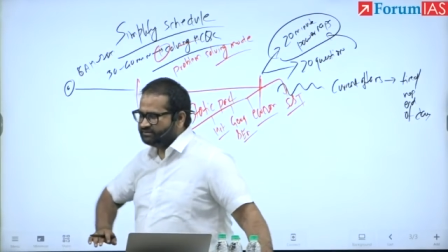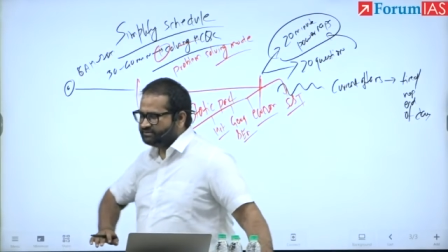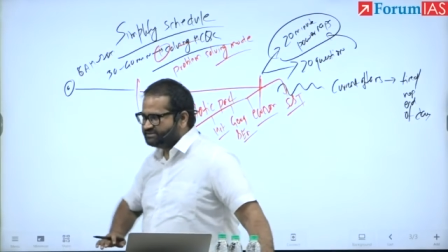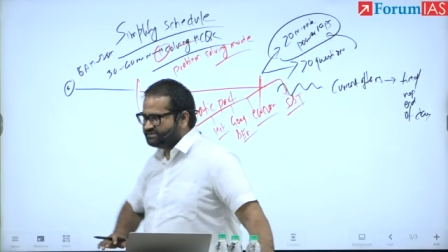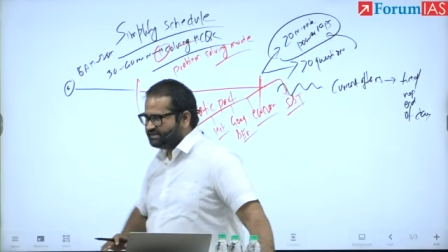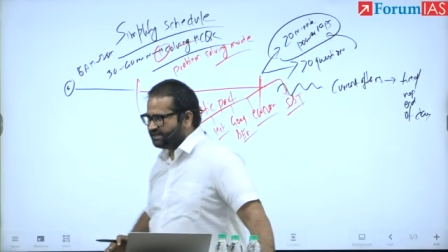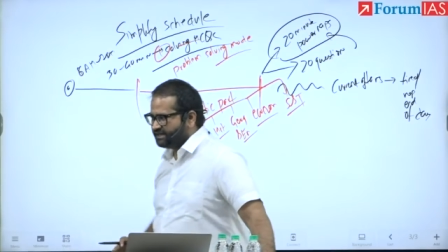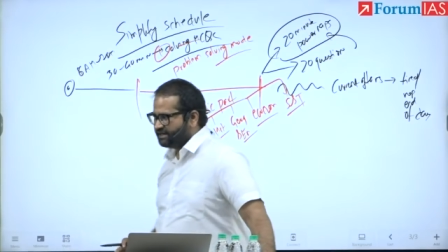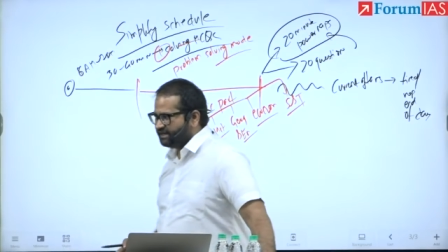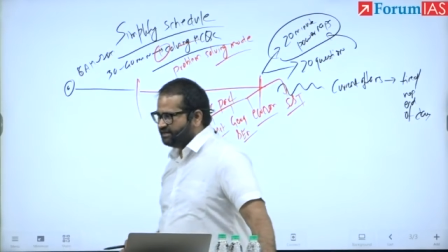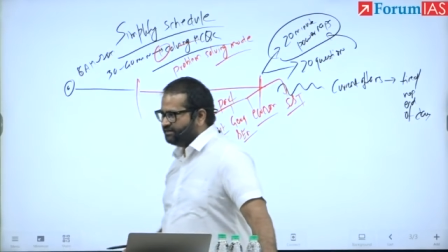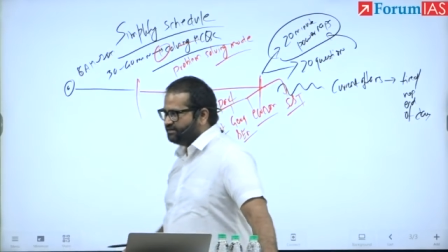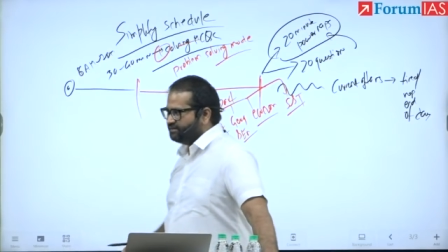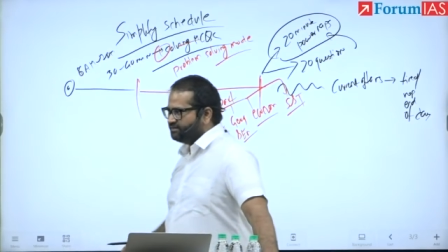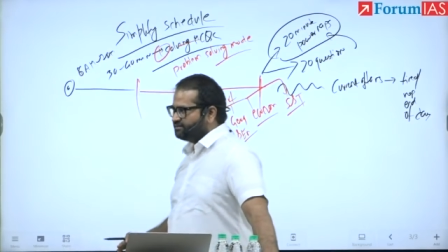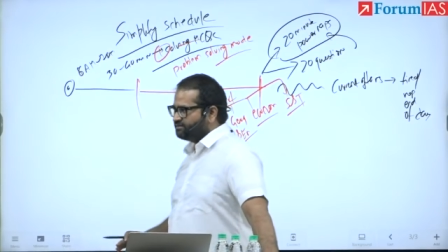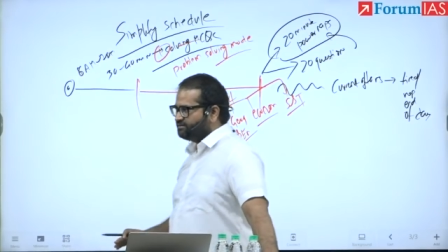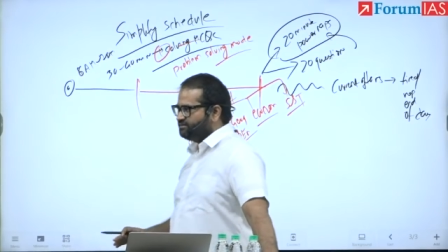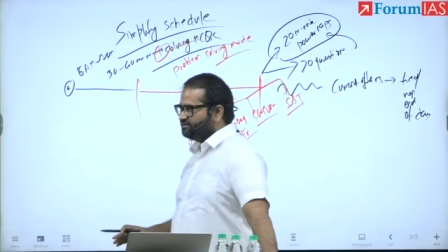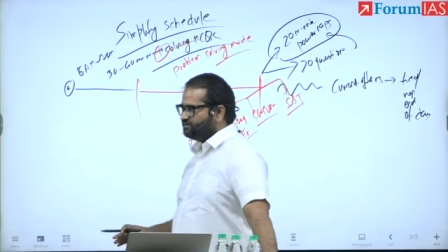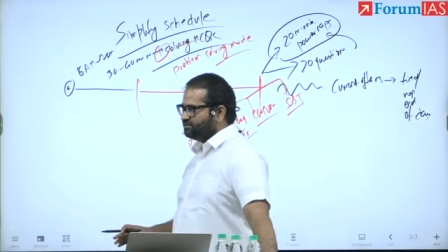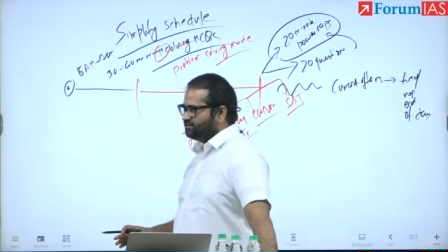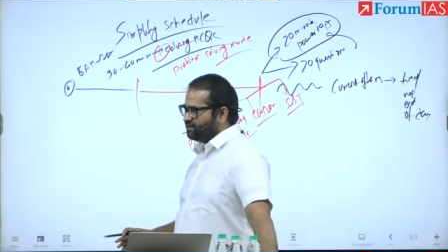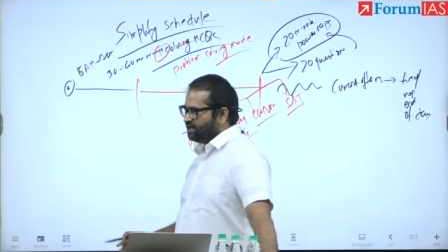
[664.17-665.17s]
Second,
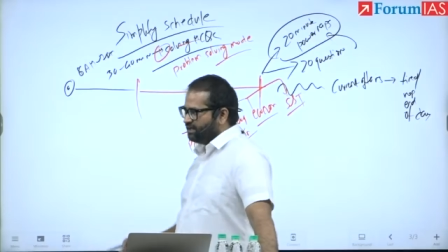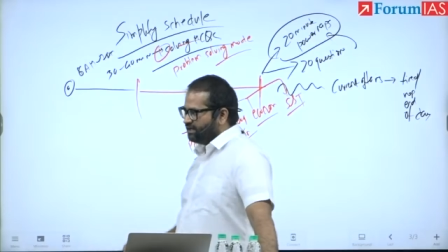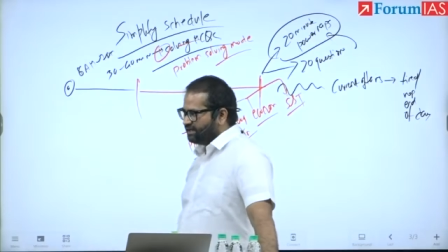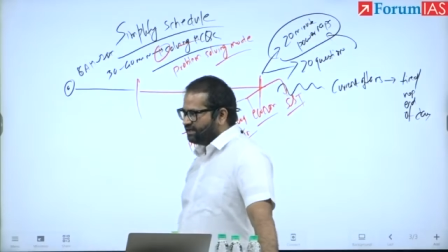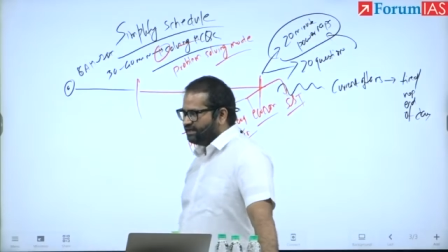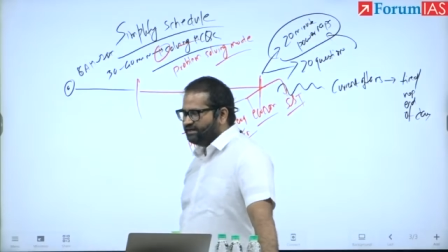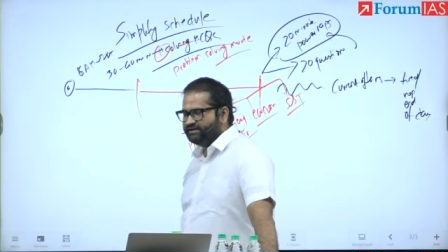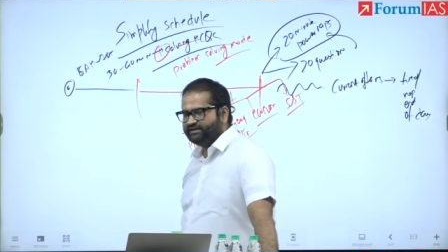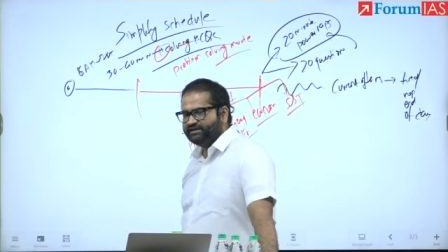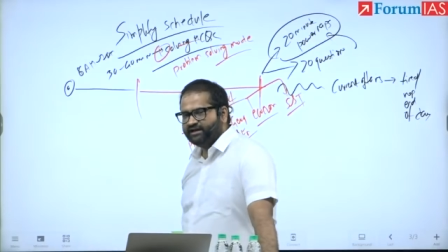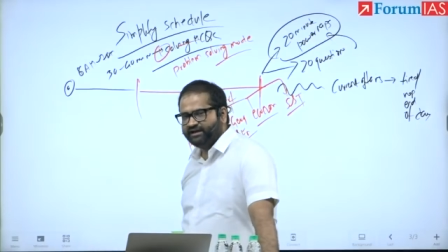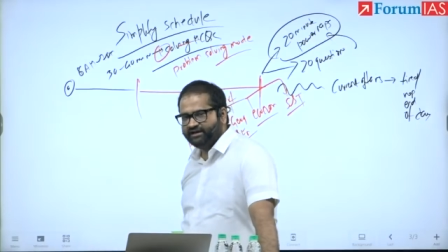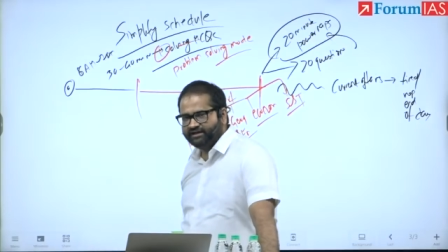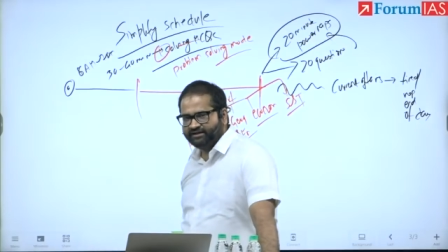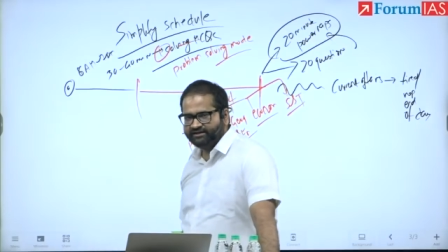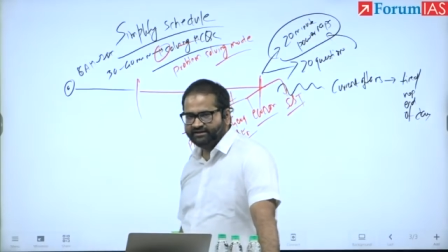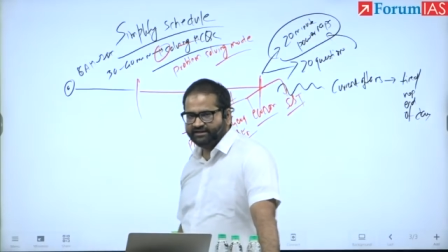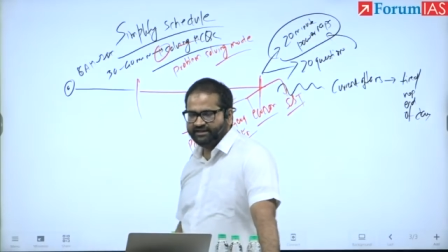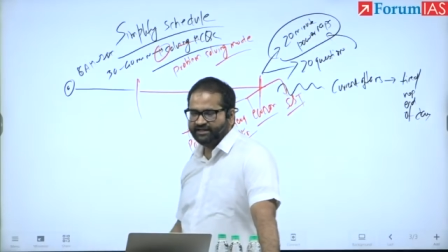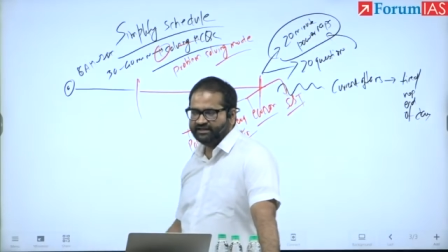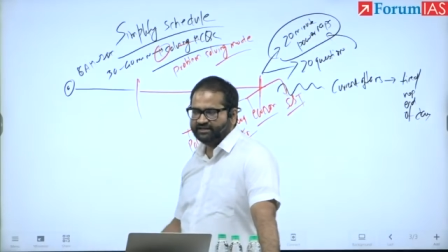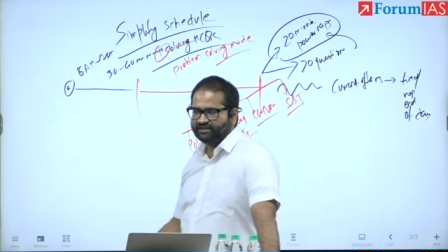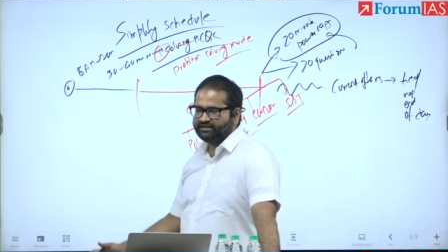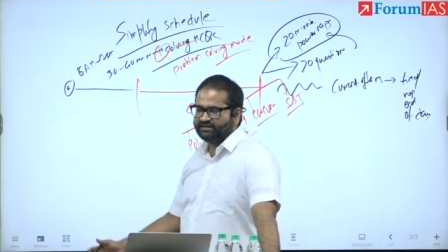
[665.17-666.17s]
again tired,
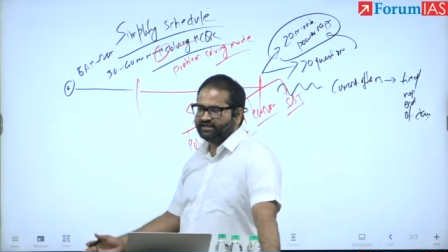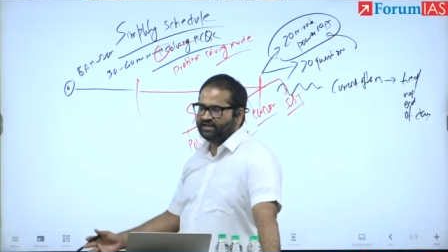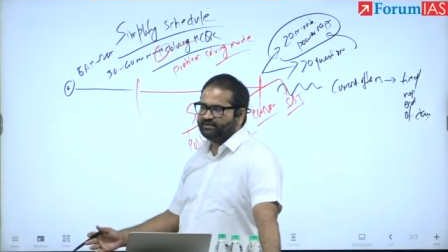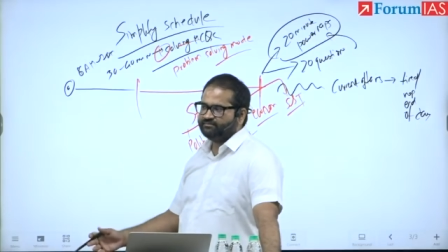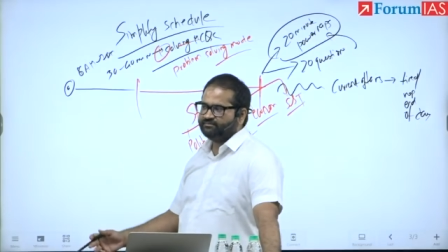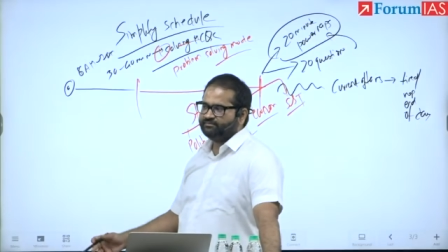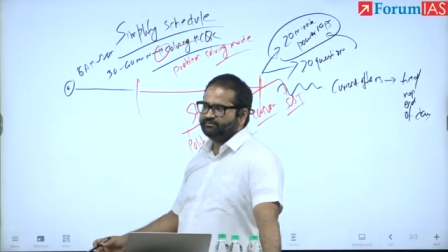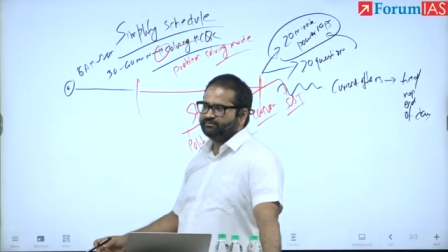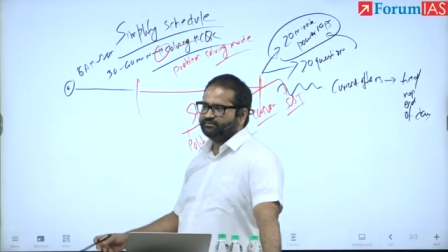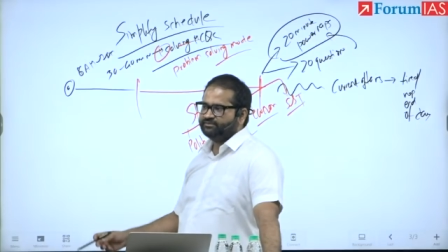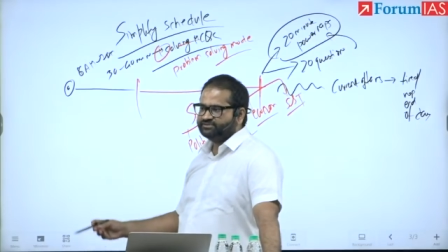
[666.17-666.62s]
take a nap,